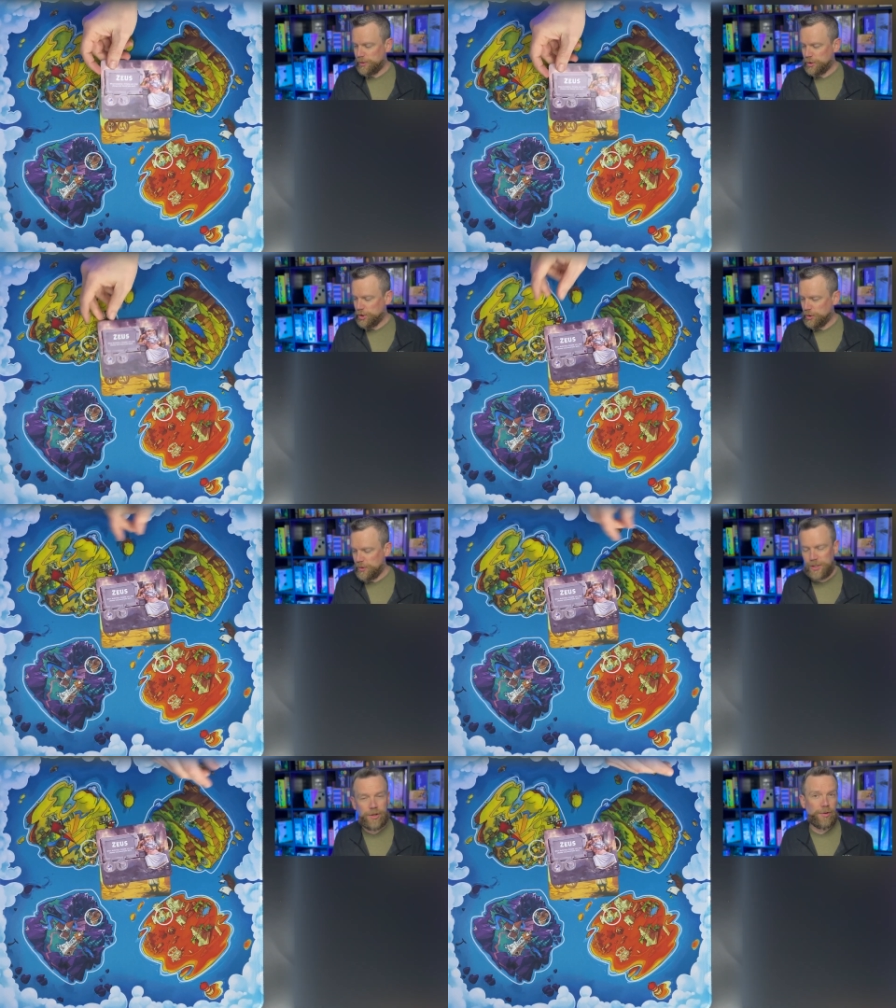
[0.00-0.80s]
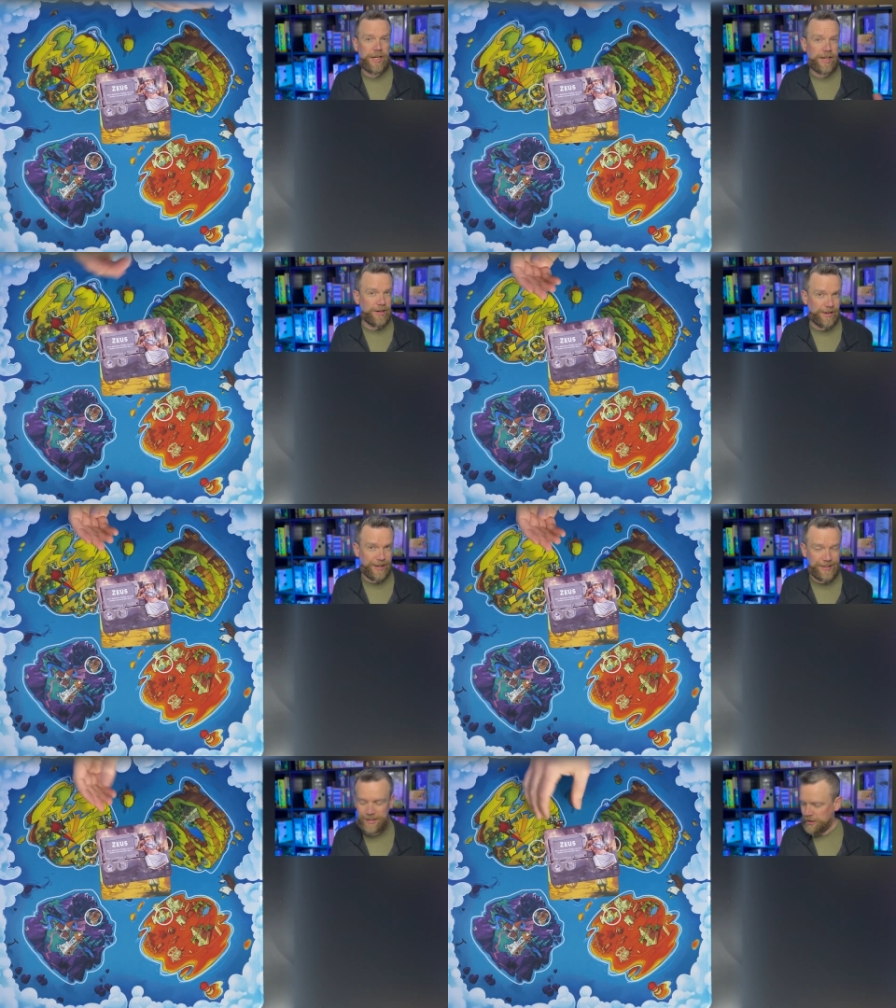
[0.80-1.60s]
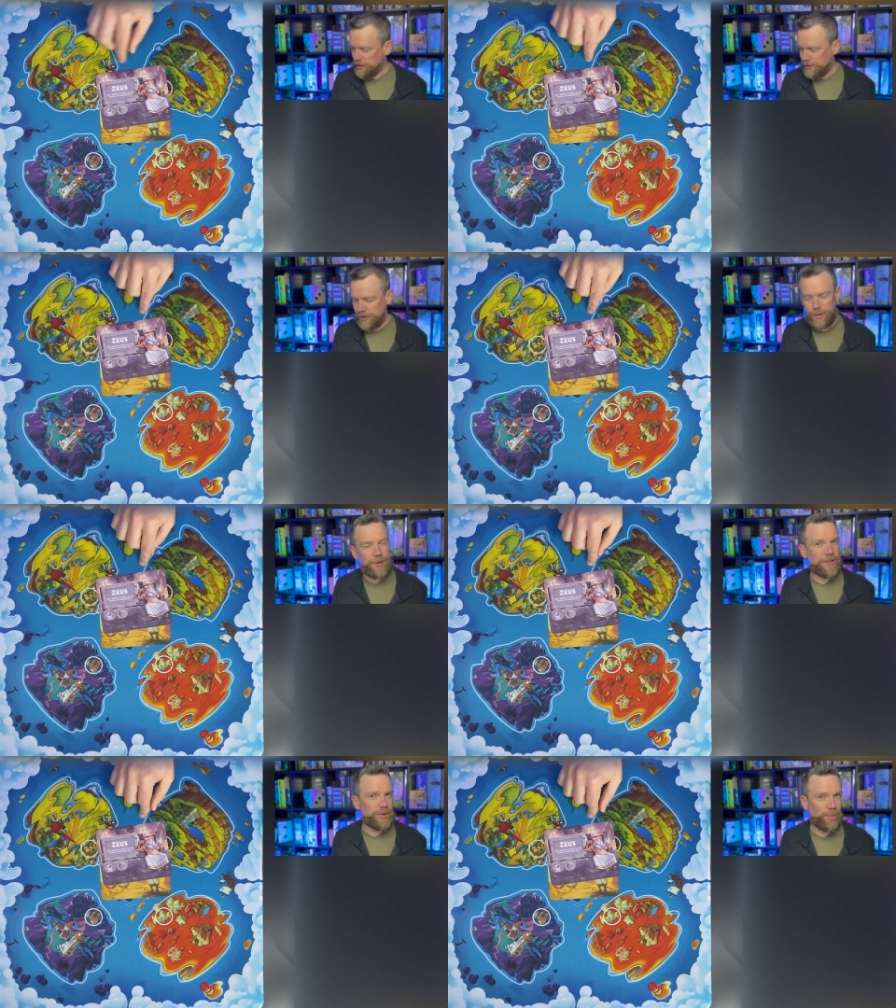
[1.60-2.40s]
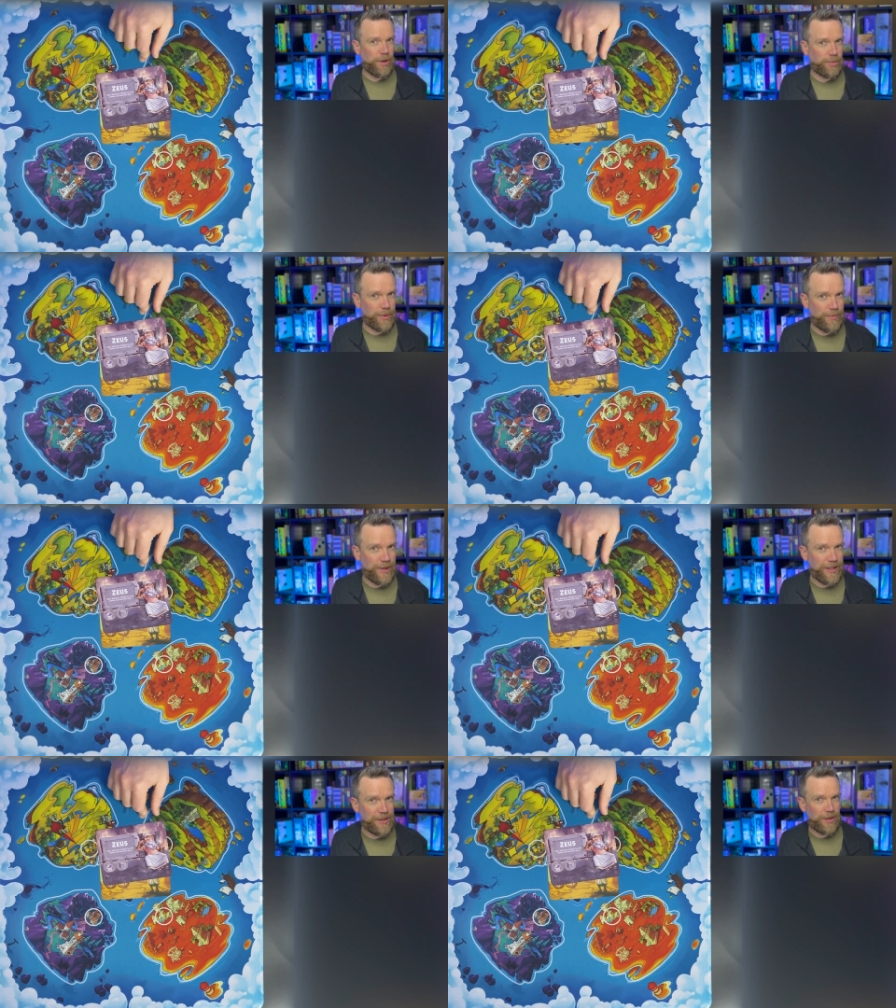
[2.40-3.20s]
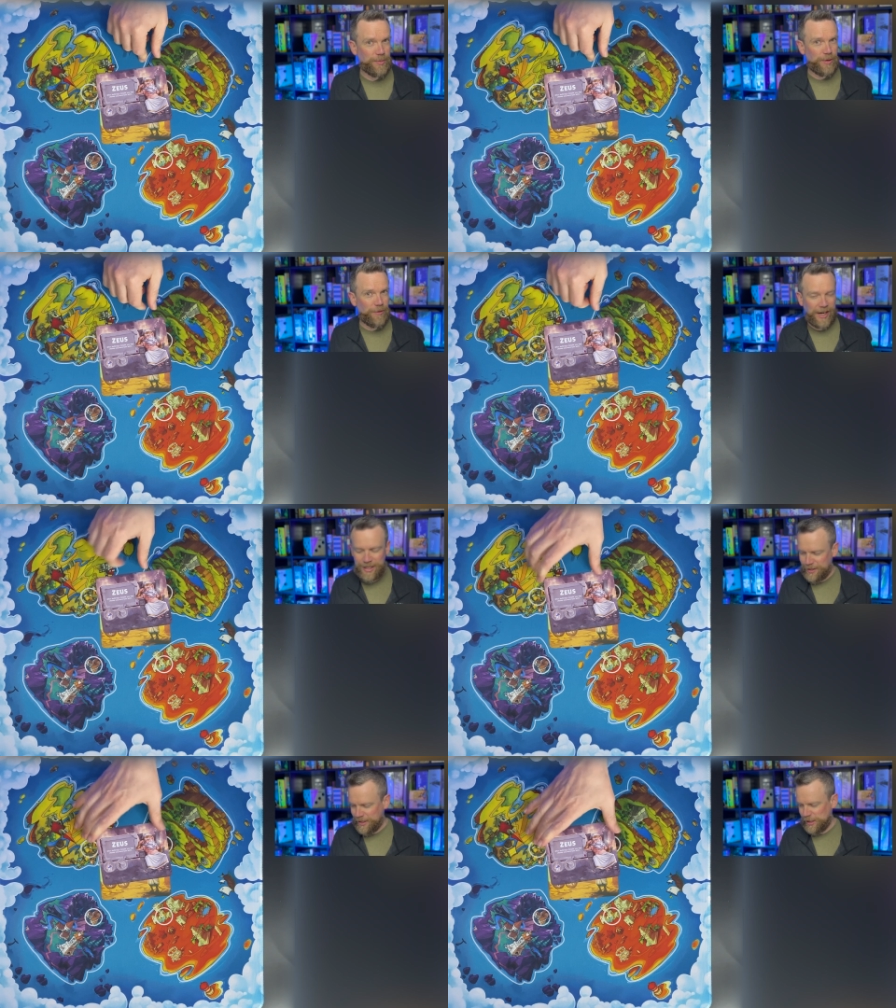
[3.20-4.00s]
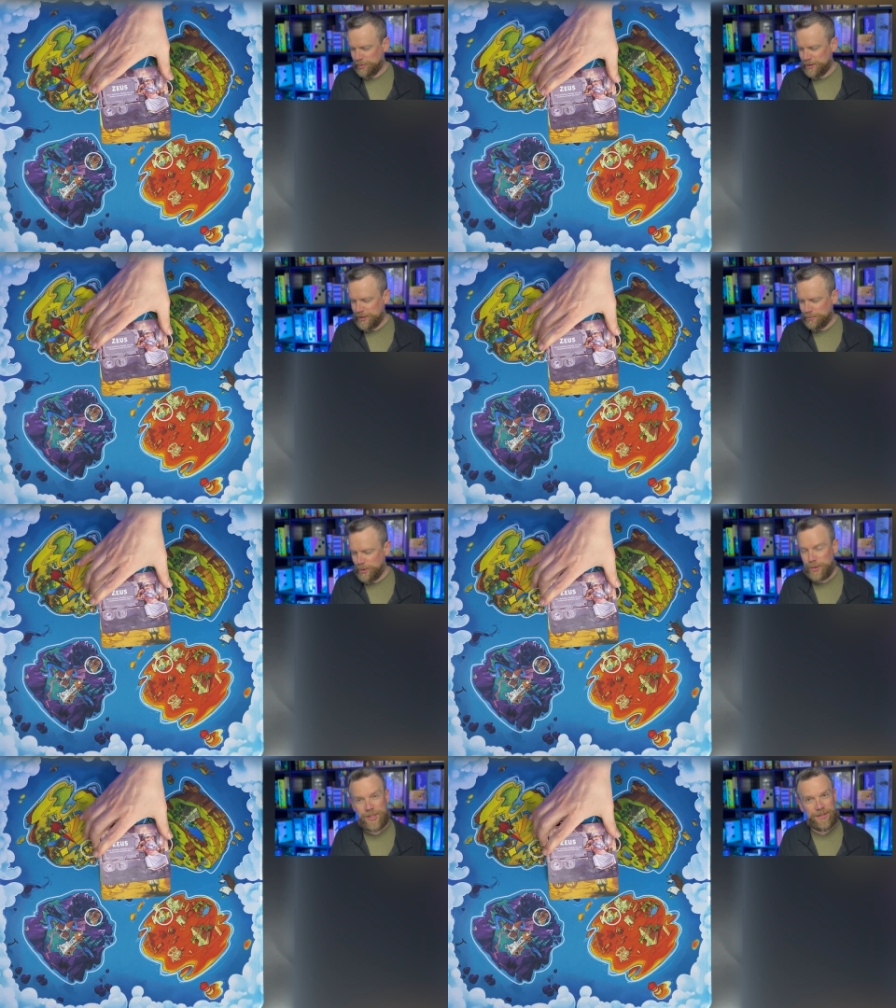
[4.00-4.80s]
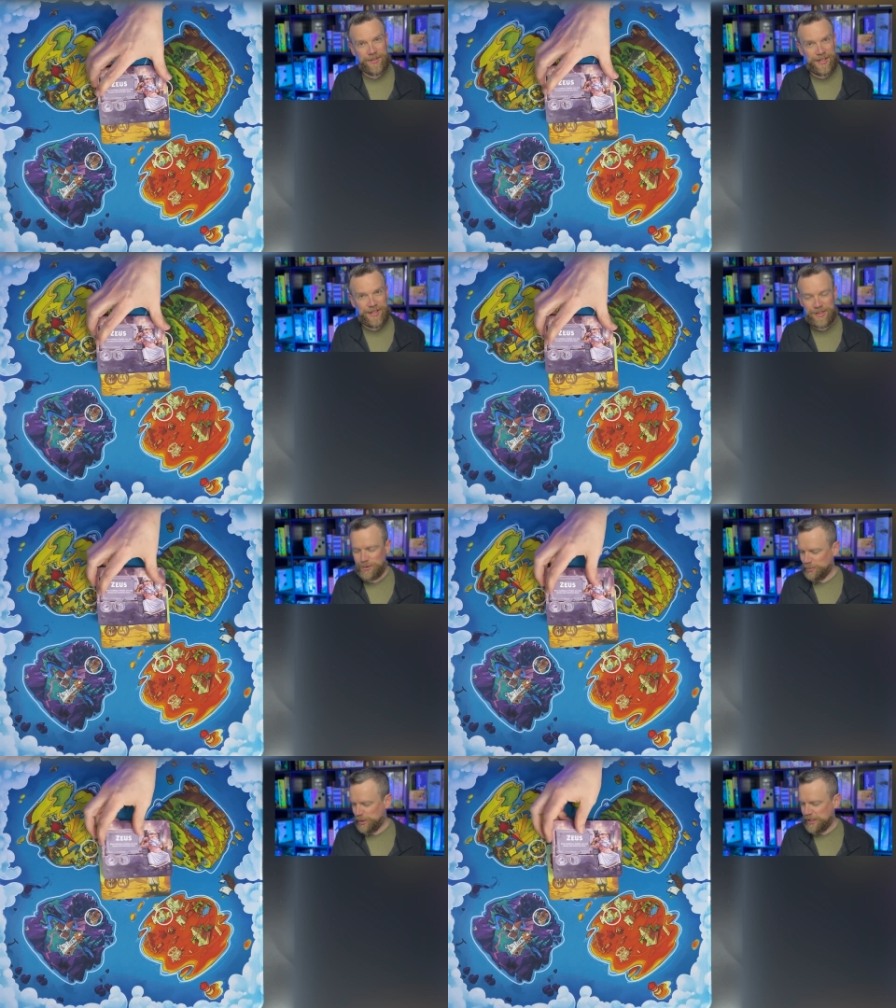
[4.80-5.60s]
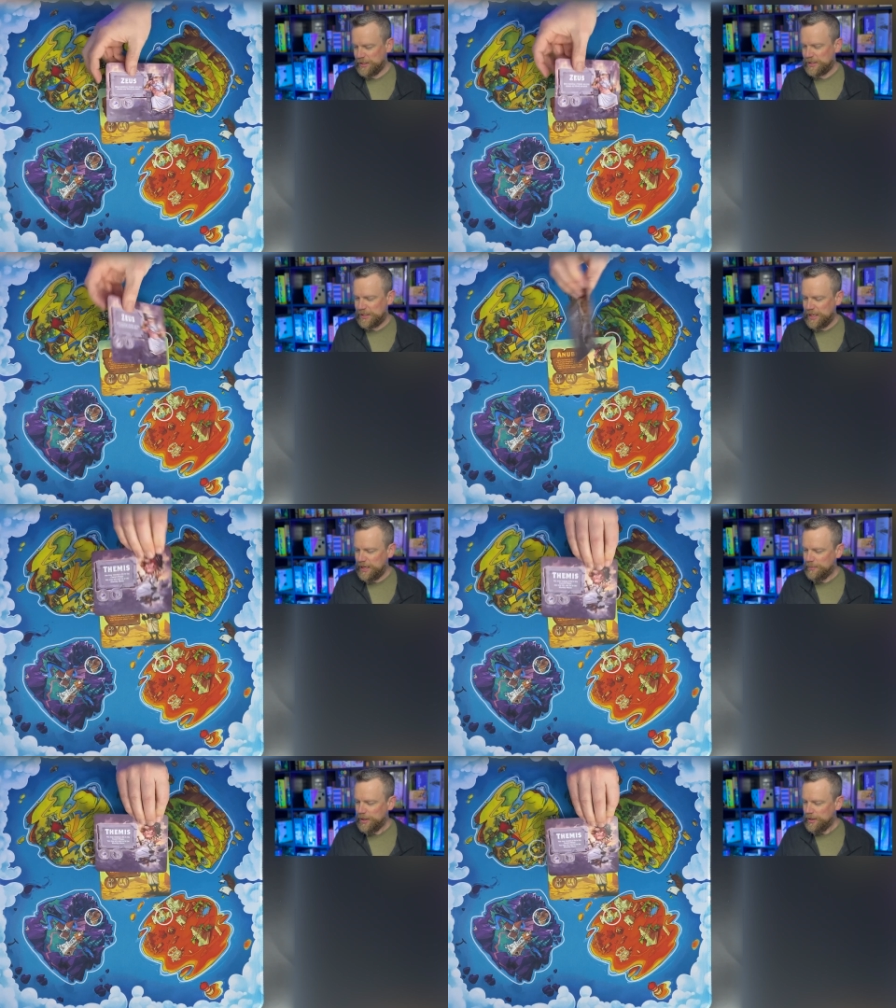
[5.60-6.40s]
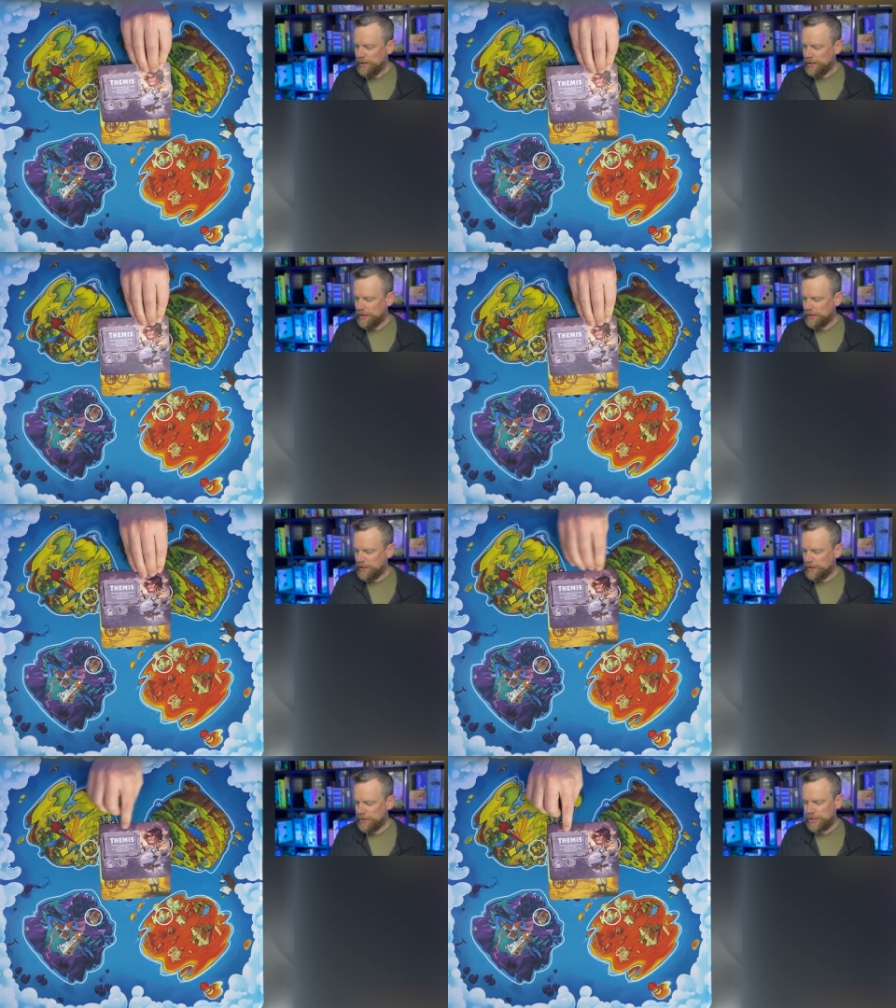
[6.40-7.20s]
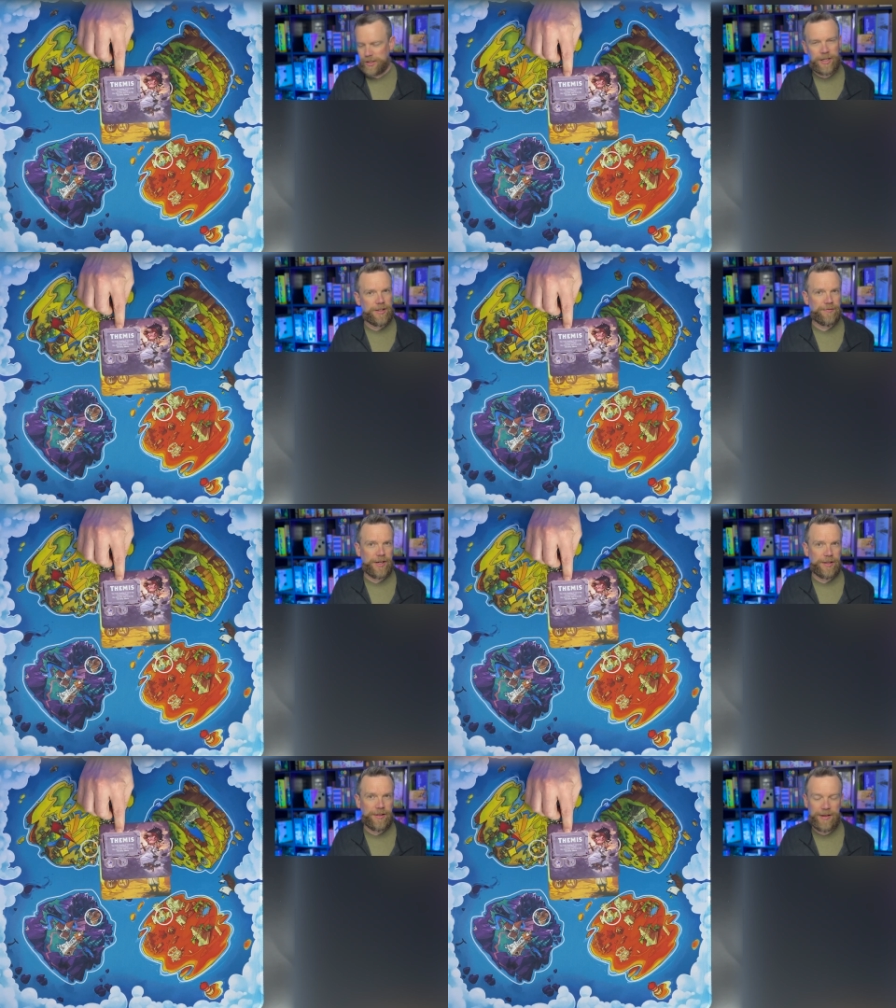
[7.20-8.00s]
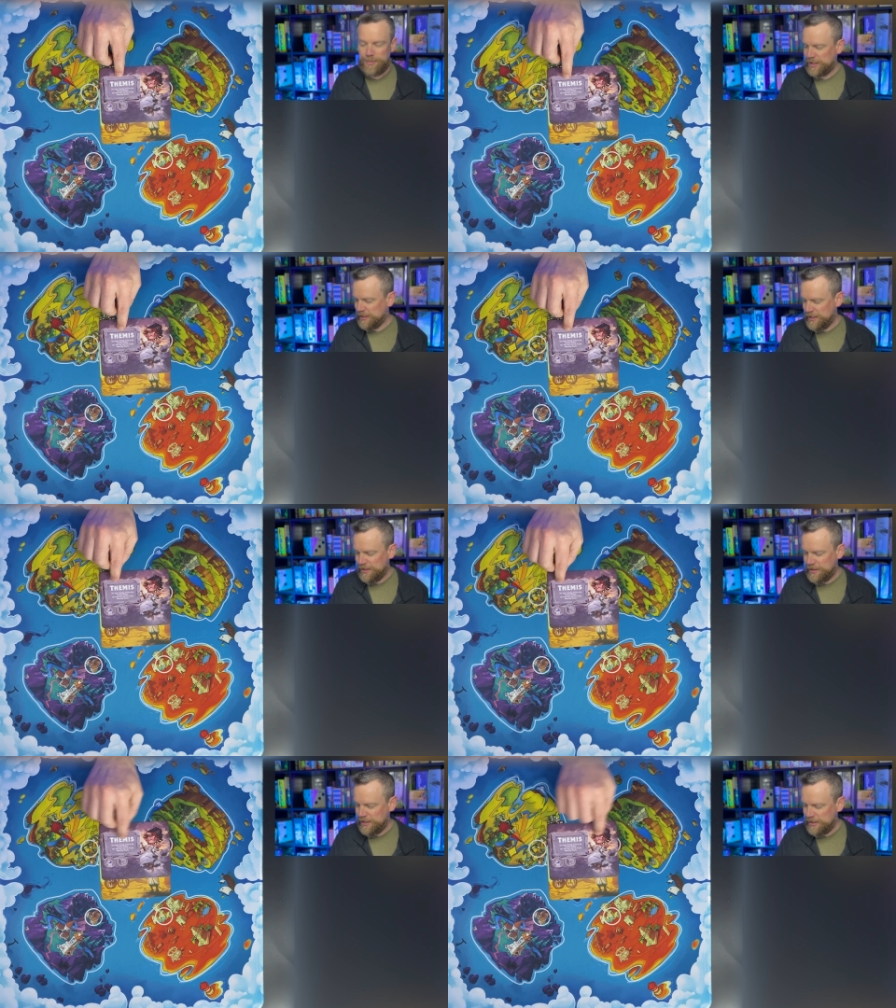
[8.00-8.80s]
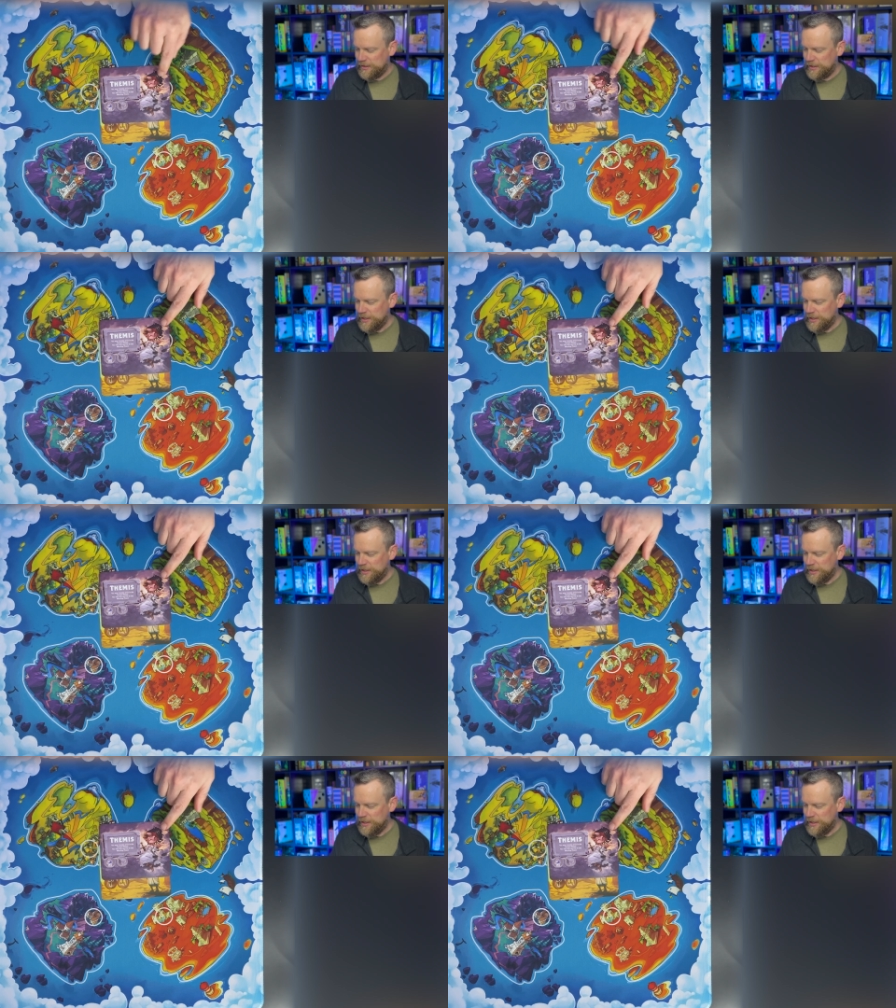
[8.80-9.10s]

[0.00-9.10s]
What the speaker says: choose the Greek gods. Zeus is probably one that's going to be recognizable to most of the kids who are playing this game. And on the other side, you've got Themis. And this is